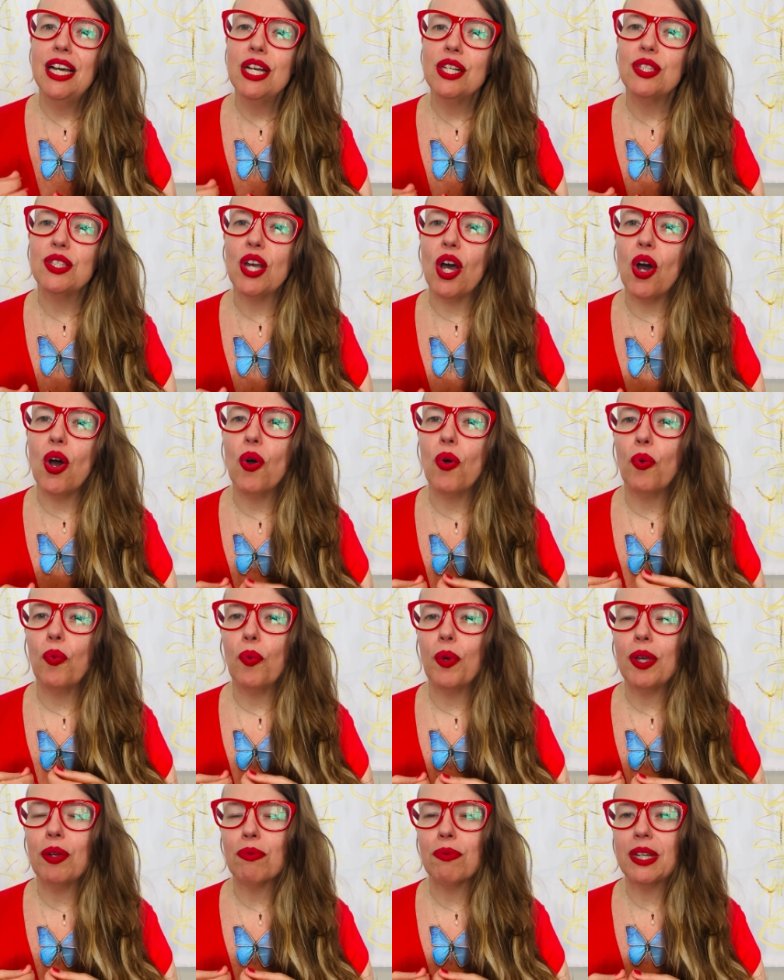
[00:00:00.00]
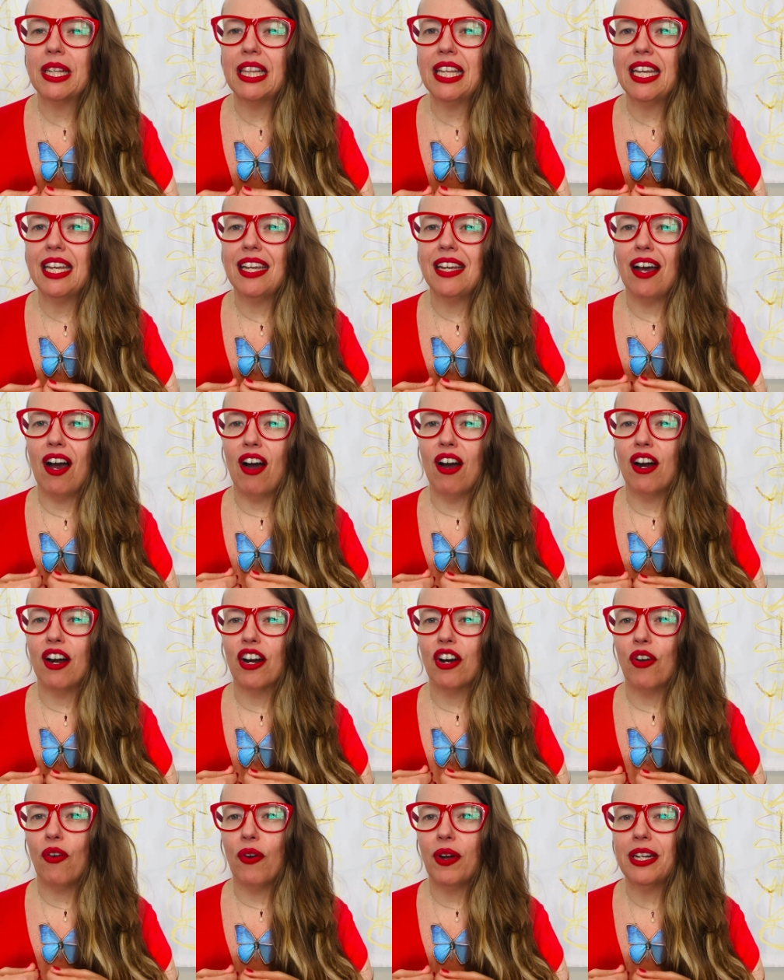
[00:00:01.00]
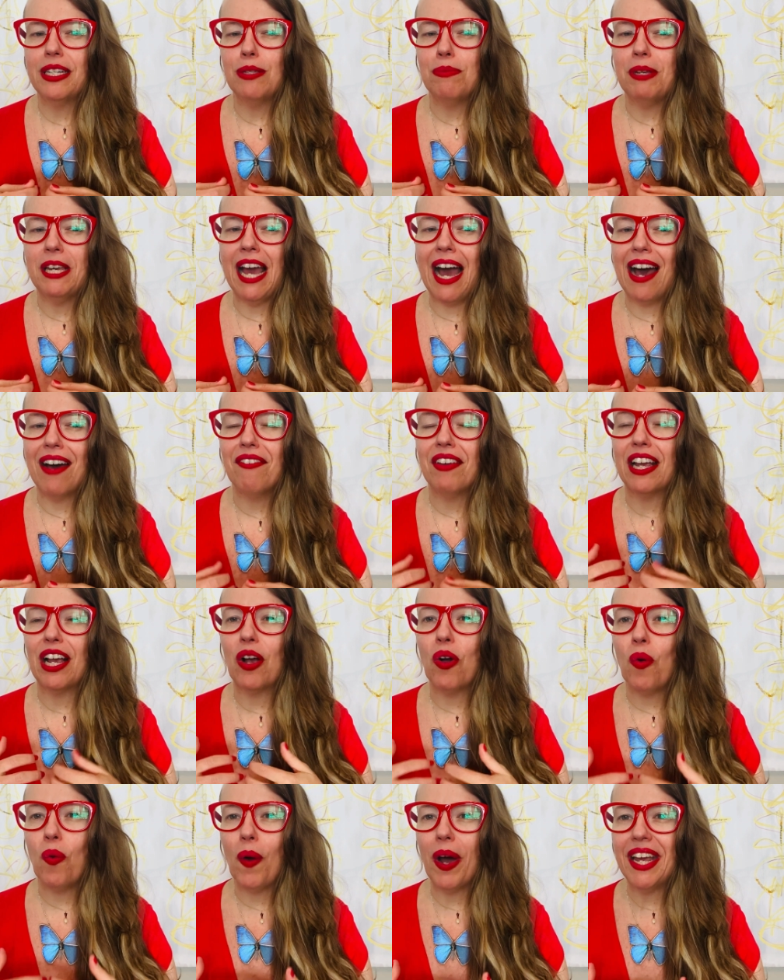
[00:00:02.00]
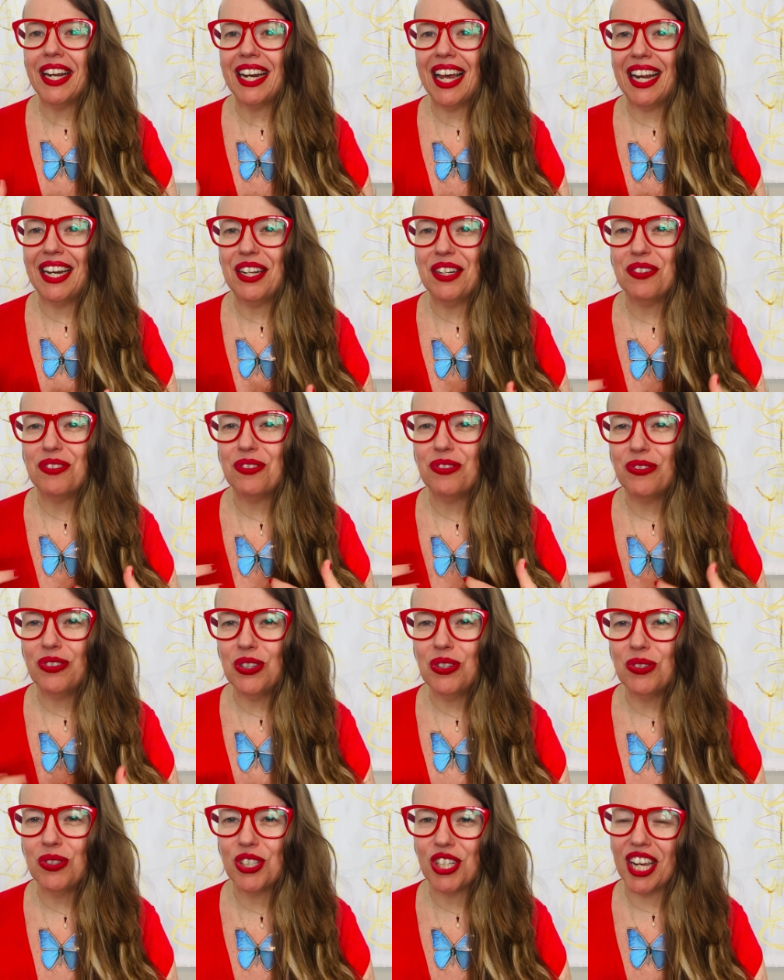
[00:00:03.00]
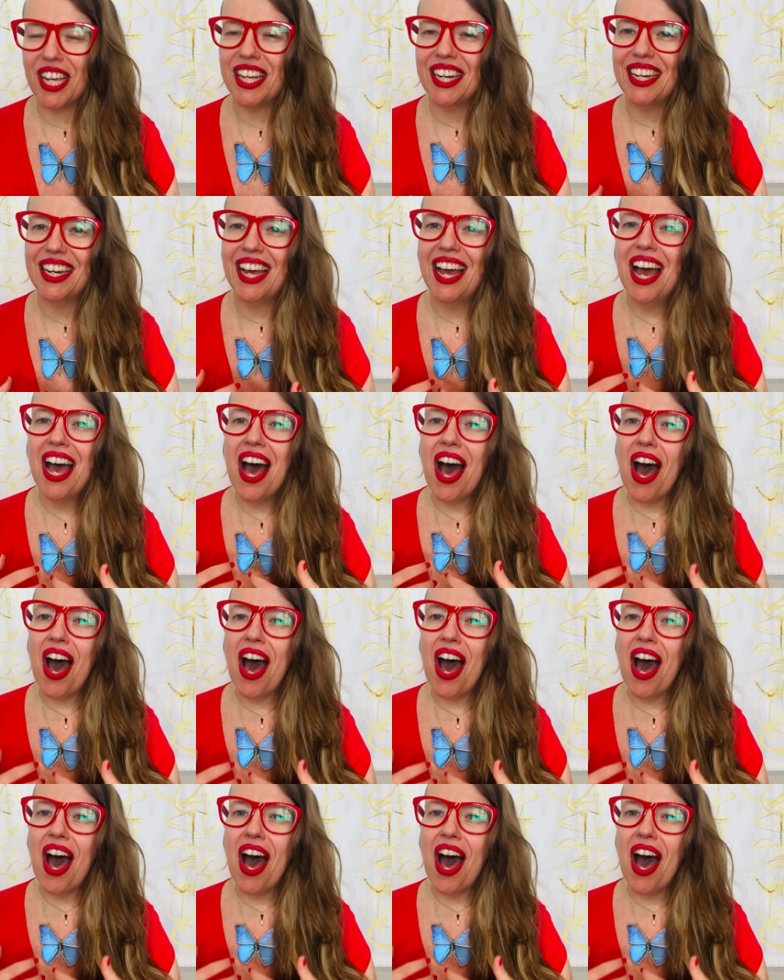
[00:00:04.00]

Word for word: So we really are going to be having quite an infusion